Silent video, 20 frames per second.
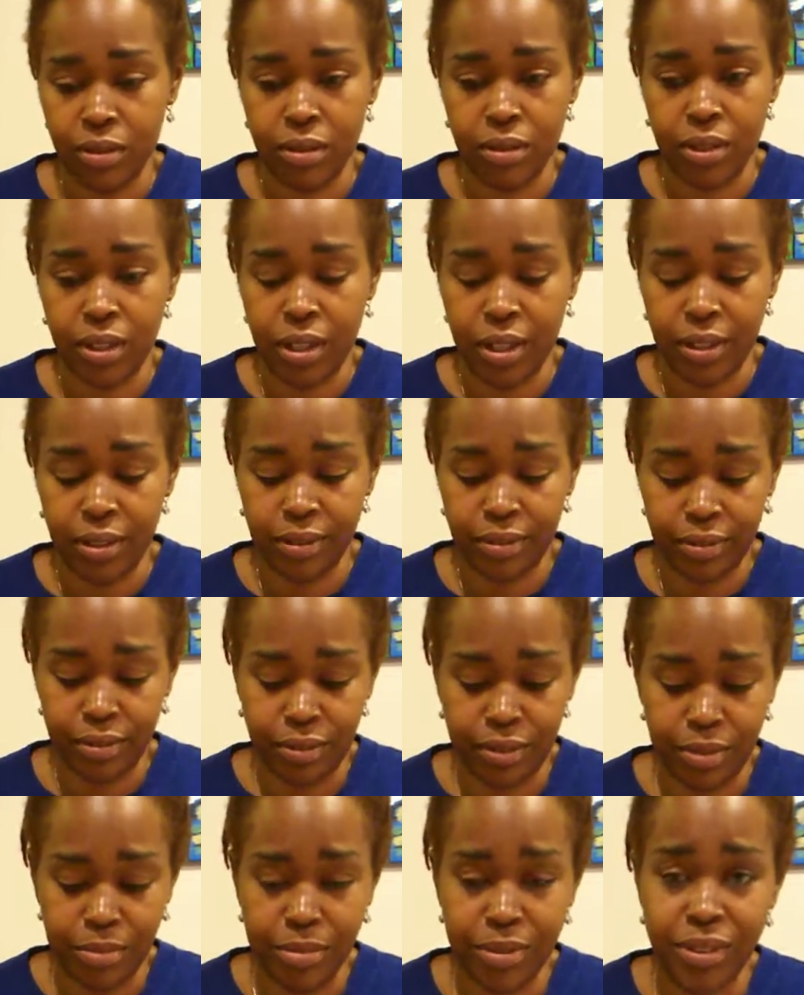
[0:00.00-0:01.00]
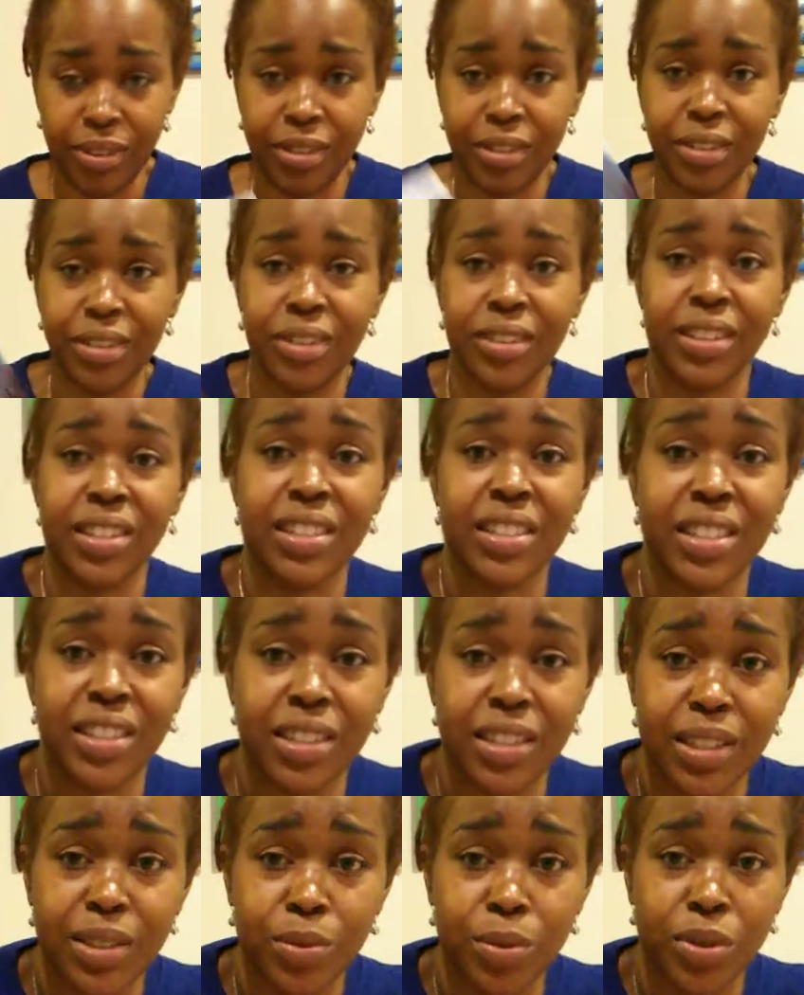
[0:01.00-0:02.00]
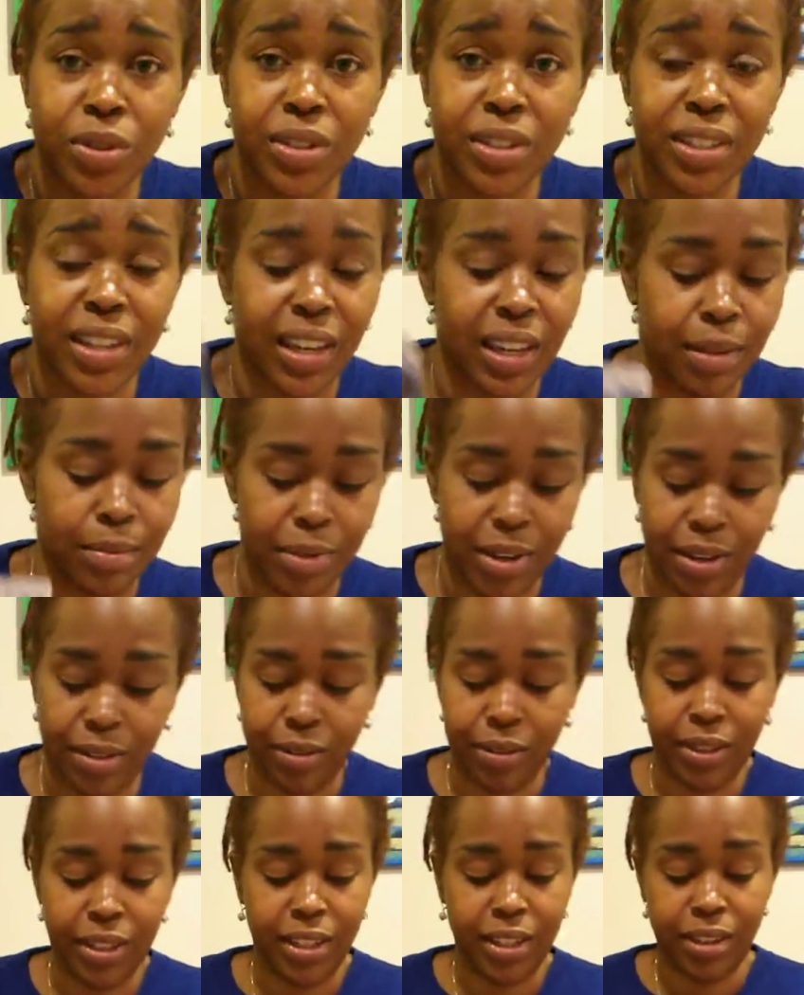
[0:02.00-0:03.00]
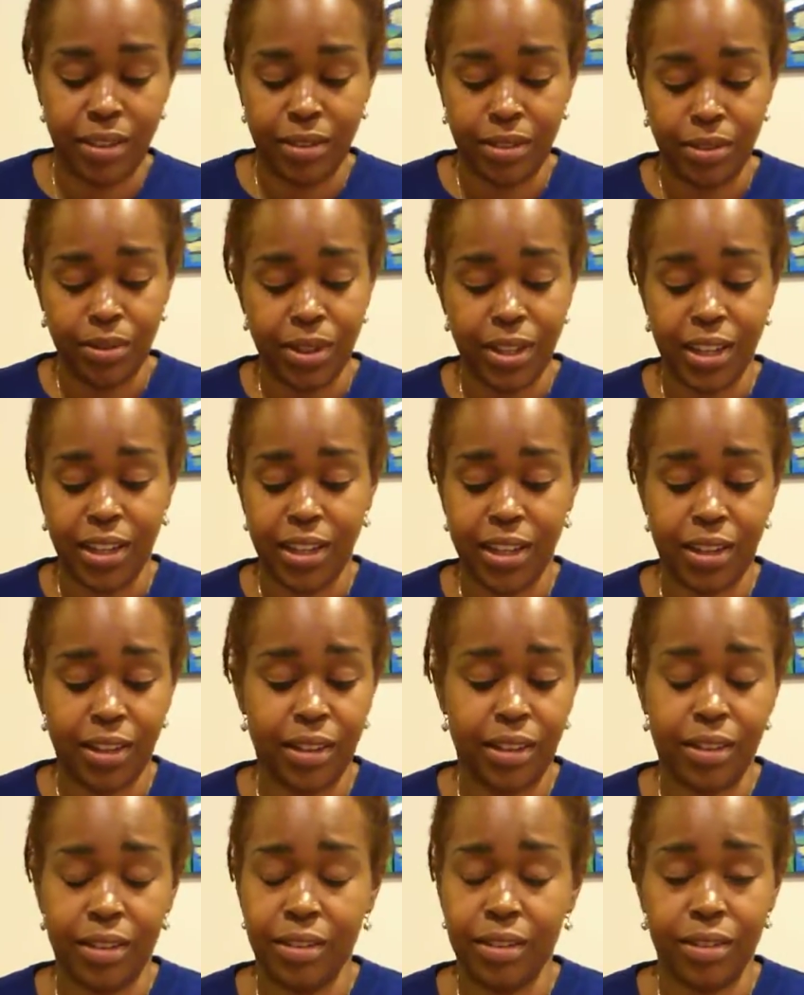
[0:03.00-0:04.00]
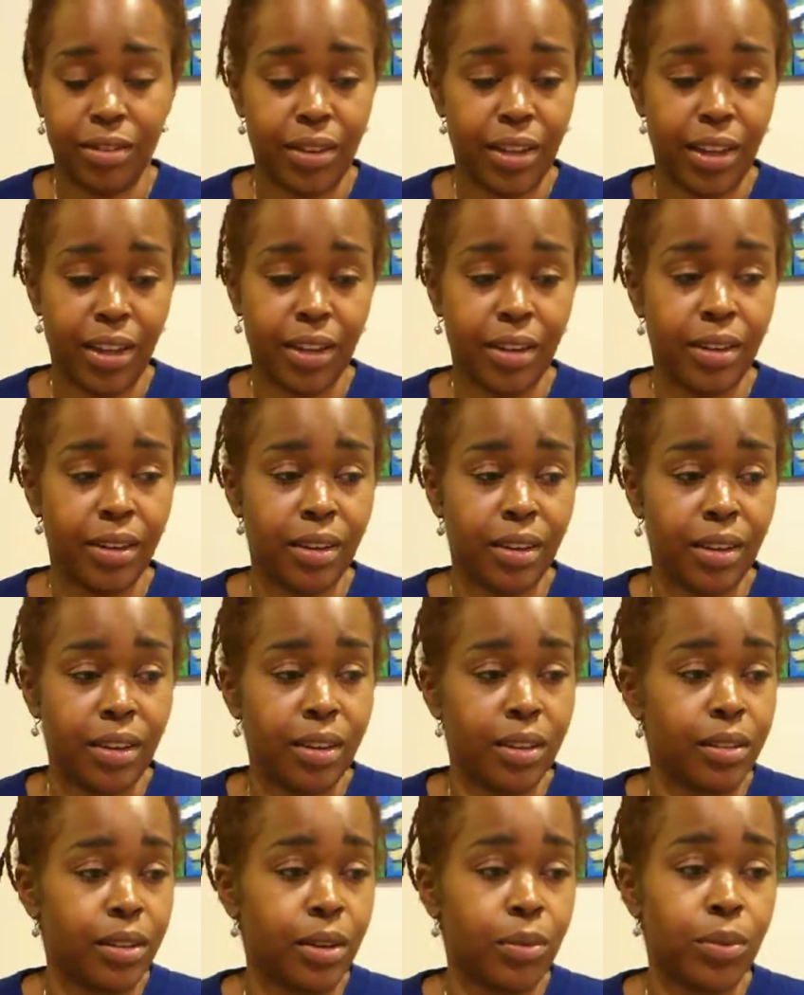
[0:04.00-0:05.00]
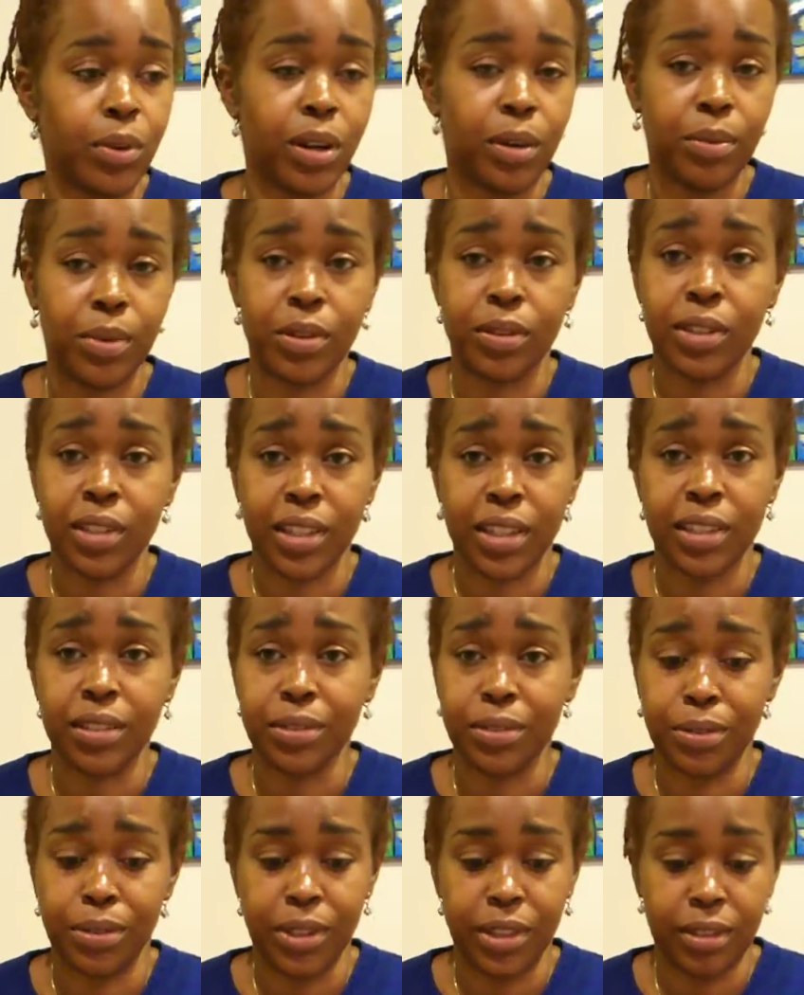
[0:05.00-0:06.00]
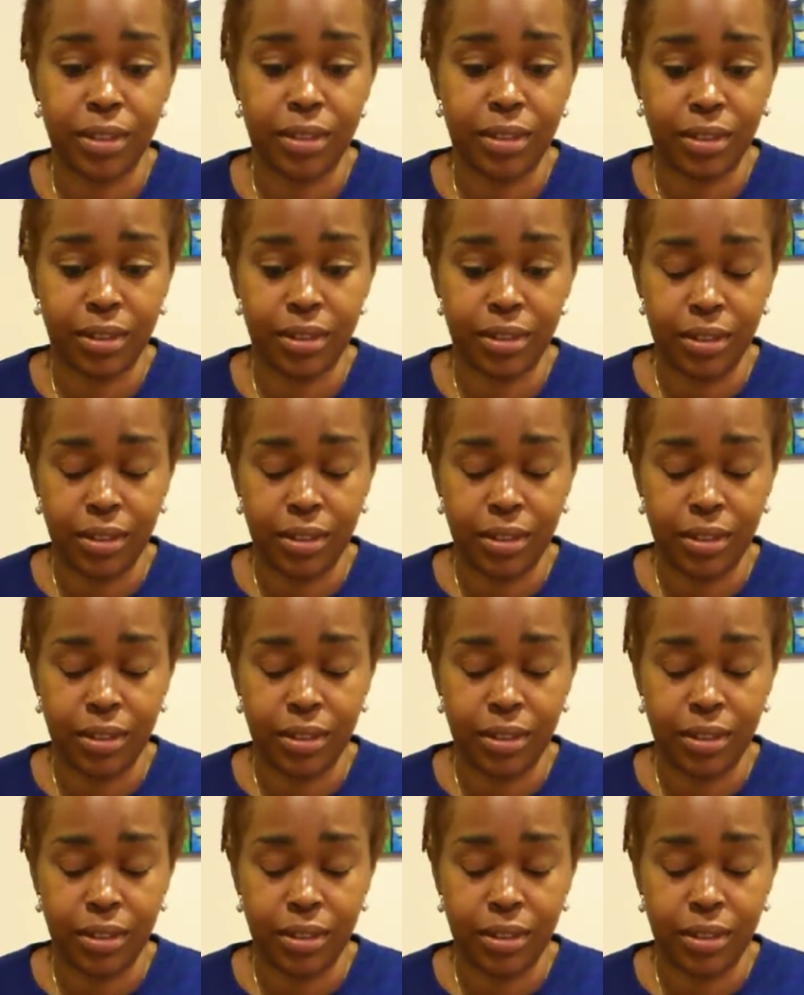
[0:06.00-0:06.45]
Okay. The Six of Swords came out. Leo, you kicking it, okay? Don't worry, we're going to get through this.